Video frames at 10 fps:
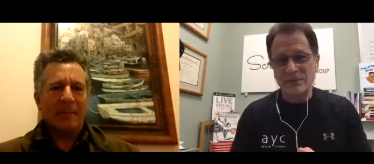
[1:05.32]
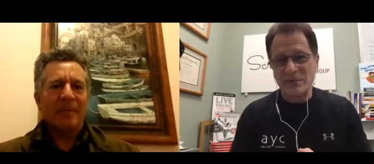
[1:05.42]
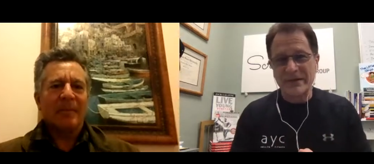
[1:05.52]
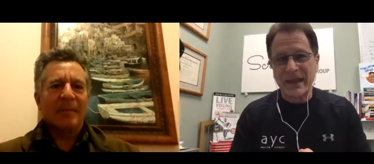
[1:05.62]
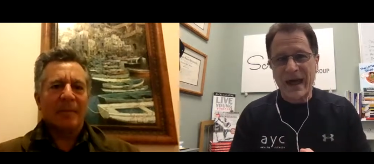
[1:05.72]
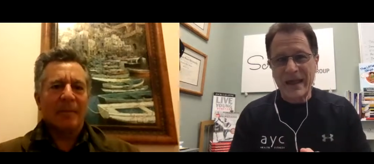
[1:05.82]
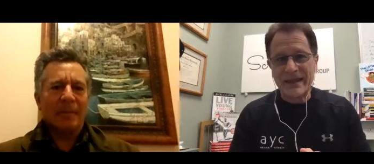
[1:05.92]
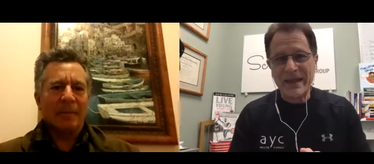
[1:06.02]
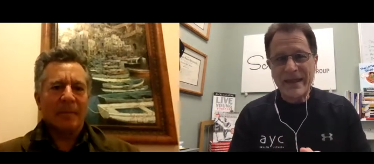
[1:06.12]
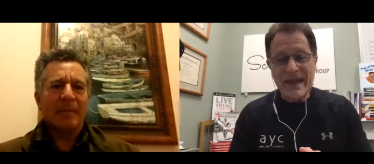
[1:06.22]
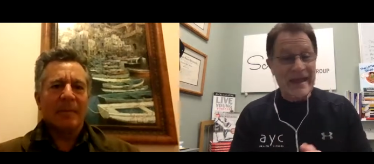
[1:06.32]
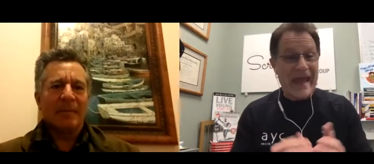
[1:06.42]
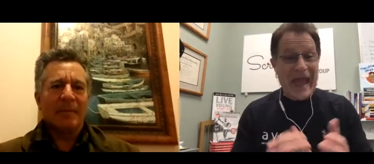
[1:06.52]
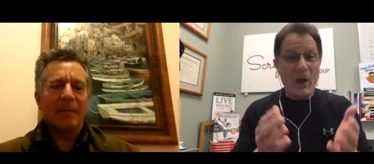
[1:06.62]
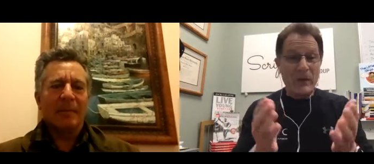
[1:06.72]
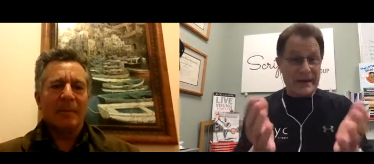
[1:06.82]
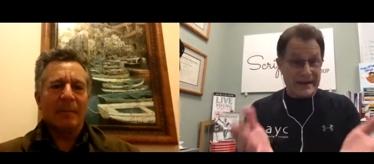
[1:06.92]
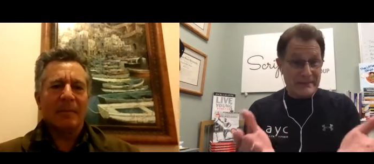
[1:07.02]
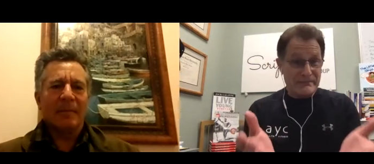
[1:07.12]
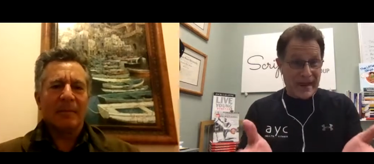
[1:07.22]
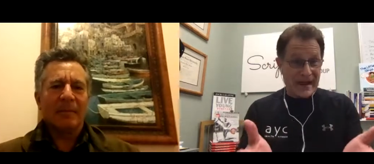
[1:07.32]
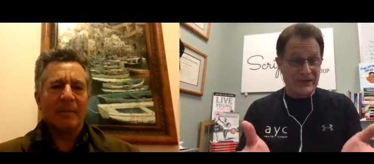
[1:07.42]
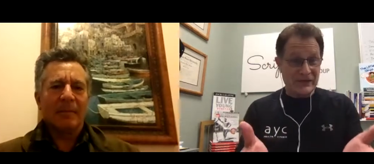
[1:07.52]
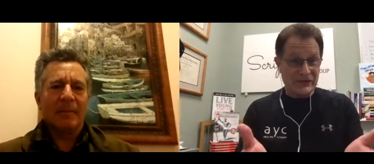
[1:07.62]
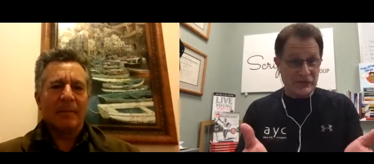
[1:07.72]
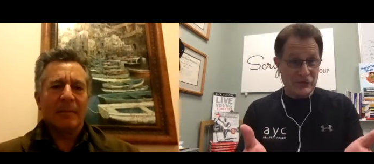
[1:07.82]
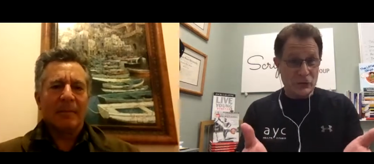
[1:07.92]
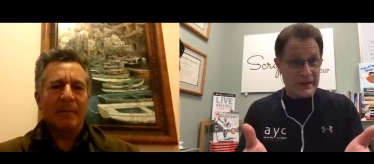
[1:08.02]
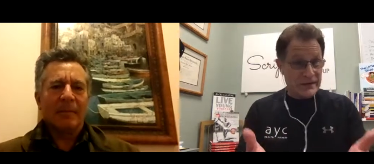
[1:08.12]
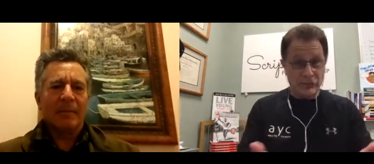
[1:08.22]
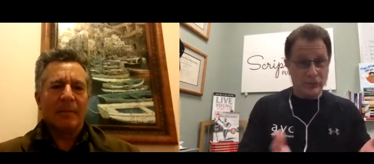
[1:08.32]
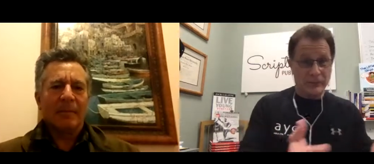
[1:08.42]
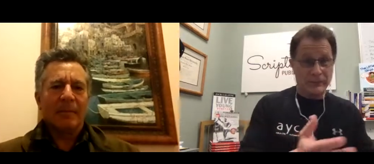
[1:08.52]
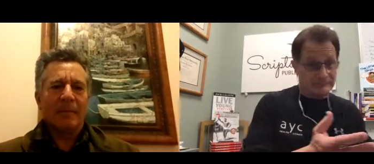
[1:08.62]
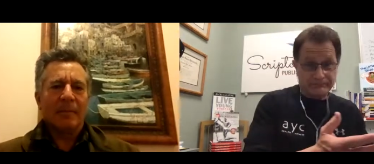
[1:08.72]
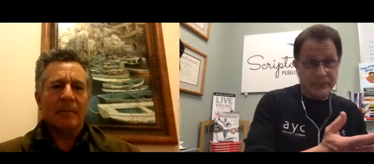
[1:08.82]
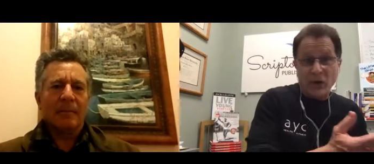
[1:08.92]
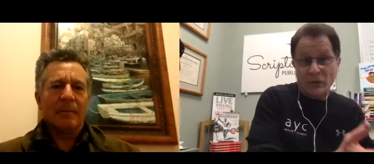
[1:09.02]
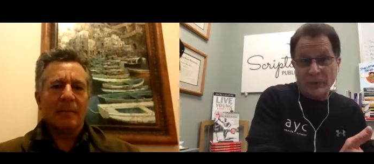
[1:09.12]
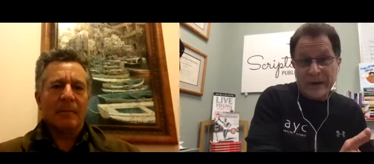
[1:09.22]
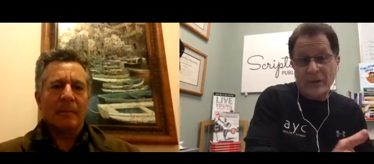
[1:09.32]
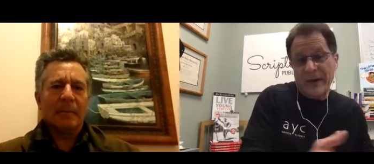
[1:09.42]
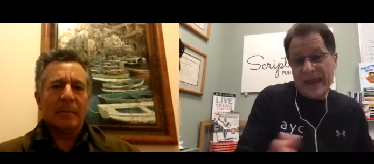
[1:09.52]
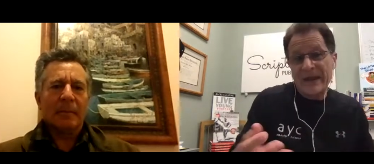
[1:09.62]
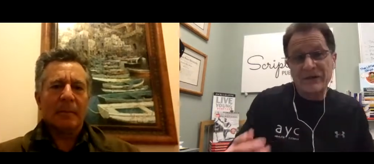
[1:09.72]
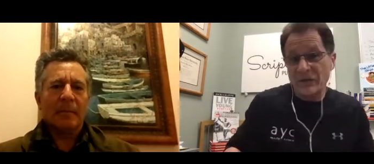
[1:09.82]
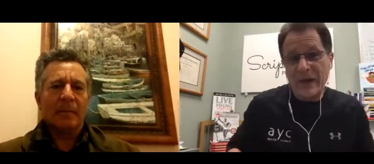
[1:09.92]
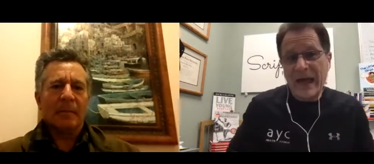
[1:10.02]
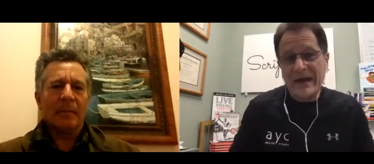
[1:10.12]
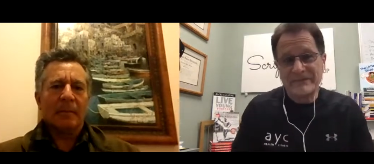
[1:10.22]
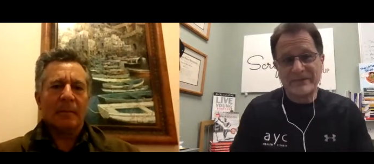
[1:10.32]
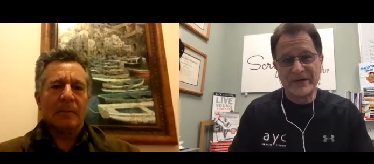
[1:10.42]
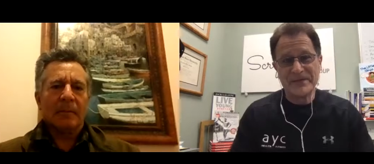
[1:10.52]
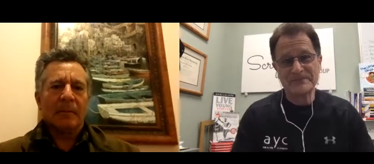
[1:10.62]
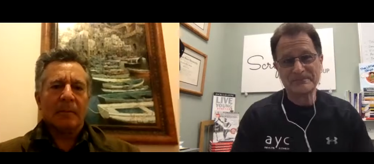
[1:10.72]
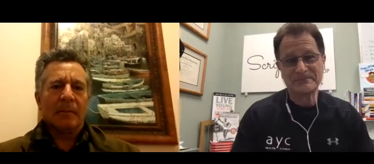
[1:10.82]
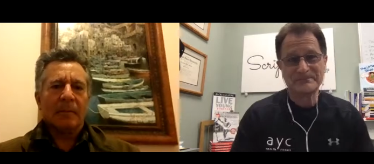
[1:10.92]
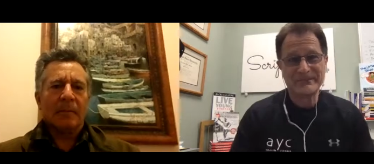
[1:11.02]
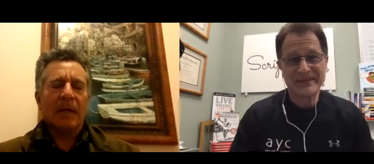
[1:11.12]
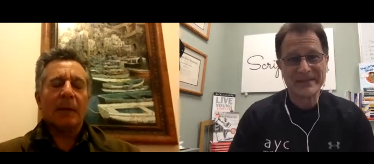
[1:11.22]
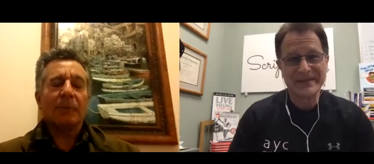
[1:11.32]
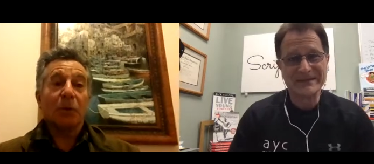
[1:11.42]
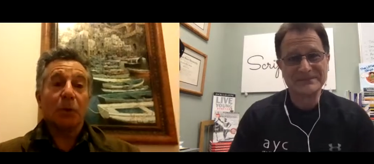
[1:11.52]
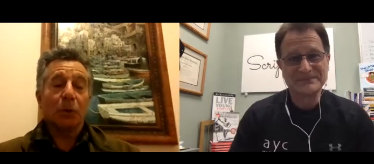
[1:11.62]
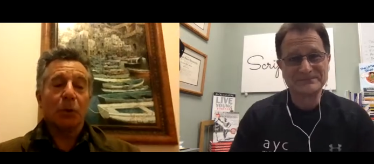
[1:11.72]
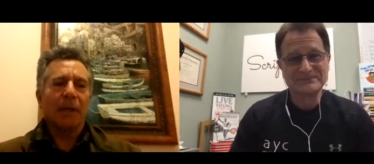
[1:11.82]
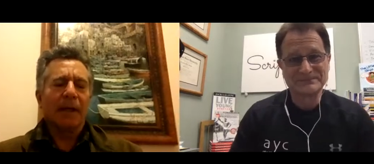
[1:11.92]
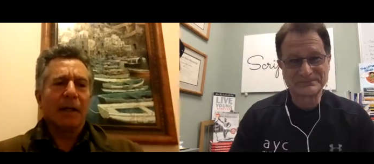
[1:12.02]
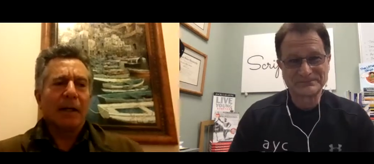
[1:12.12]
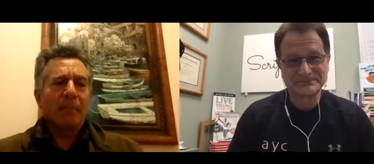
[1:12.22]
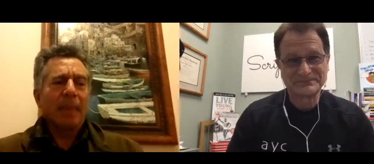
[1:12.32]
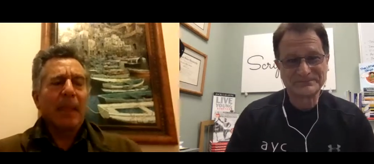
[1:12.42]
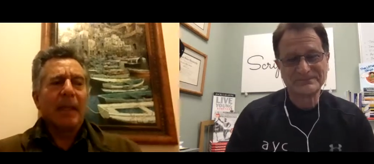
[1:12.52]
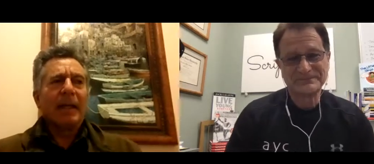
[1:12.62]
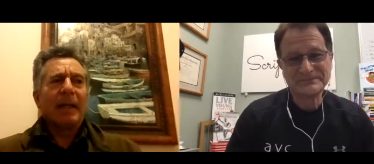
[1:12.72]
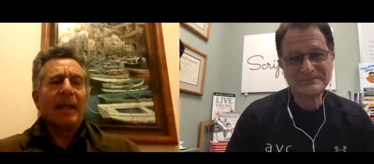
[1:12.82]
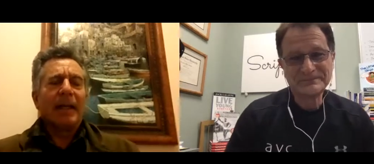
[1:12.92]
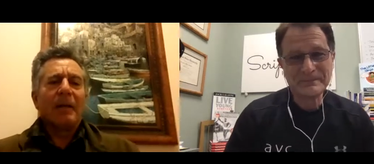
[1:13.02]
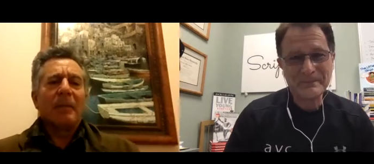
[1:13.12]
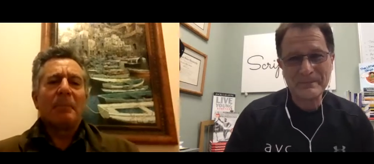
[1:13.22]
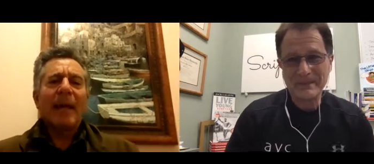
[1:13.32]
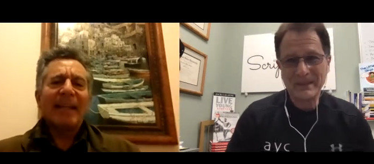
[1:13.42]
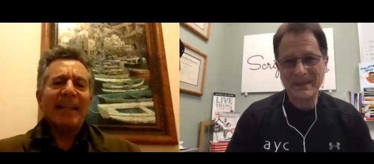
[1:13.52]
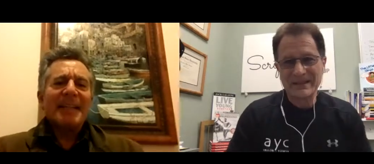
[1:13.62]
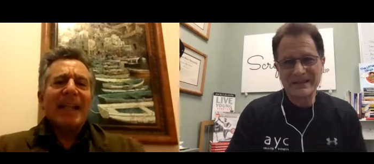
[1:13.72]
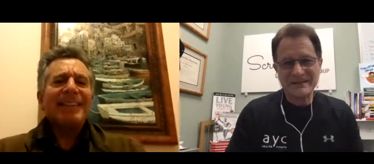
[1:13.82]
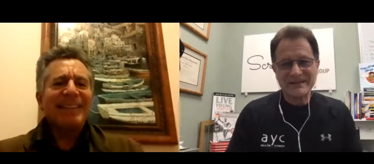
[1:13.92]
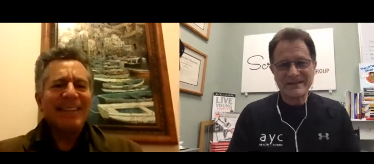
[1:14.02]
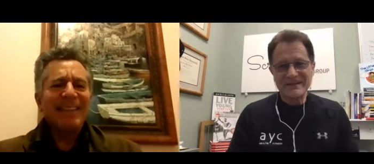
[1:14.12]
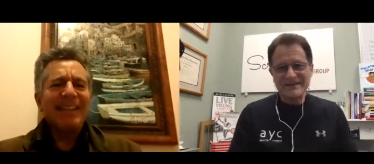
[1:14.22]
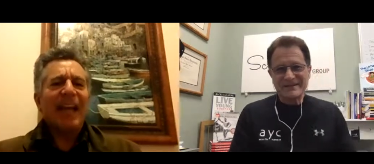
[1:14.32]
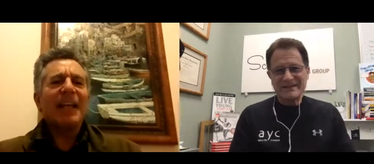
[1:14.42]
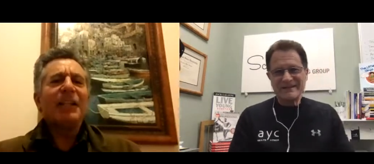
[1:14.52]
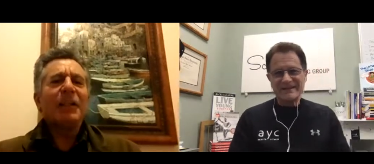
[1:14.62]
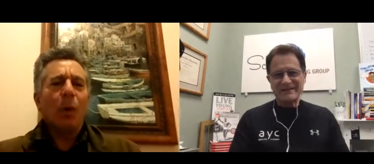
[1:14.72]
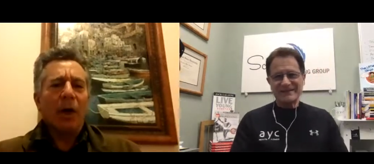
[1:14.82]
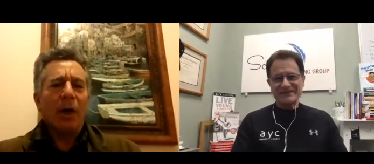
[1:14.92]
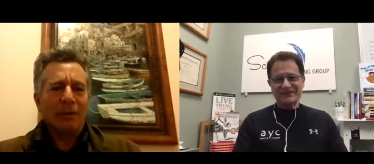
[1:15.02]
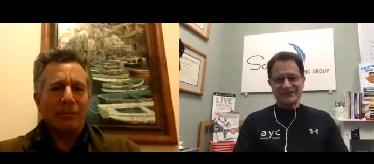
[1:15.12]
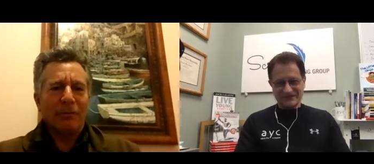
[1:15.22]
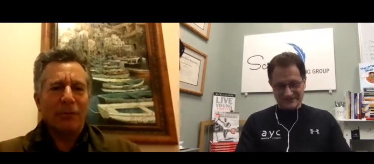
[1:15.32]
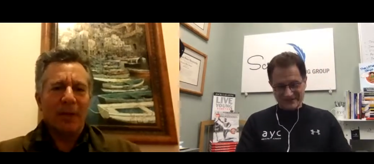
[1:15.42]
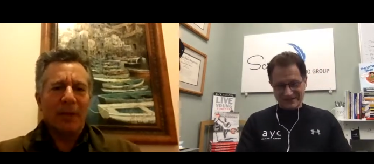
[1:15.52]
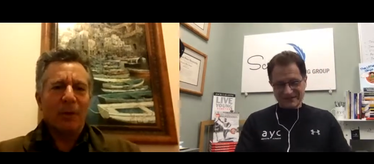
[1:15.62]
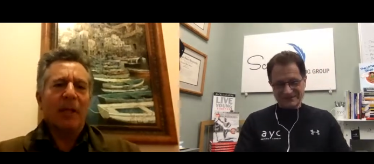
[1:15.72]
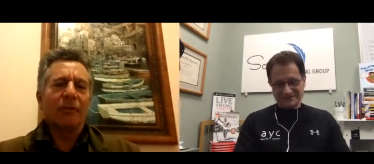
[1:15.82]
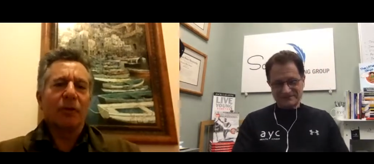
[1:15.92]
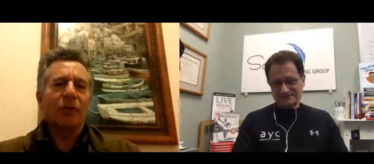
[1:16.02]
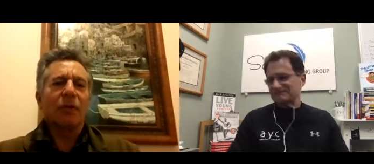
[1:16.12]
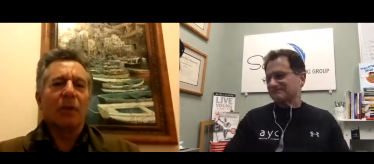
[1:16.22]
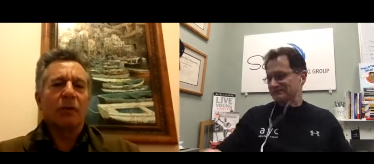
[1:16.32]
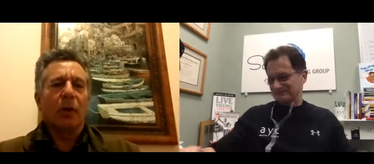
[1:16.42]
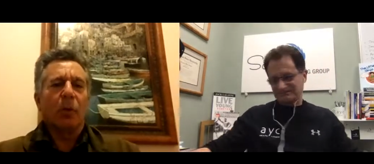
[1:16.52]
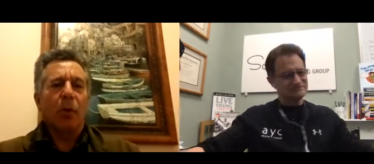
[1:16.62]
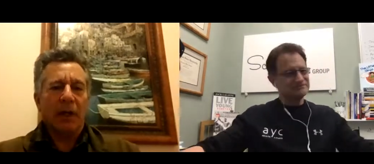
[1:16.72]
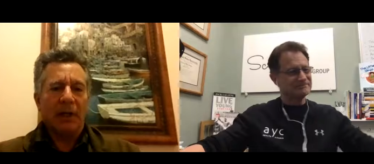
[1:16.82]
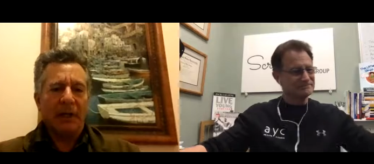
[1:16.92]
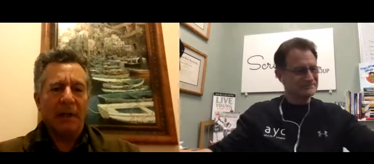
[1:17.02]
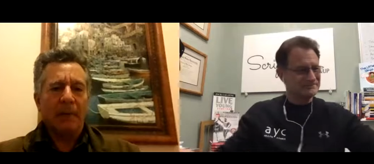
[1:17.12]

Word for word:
Speaker 1: was like, and how it impacted you in your career and your life.
Speaker 2: Absolutely. Um, back in 1981, for me, when I first got to Hawaii,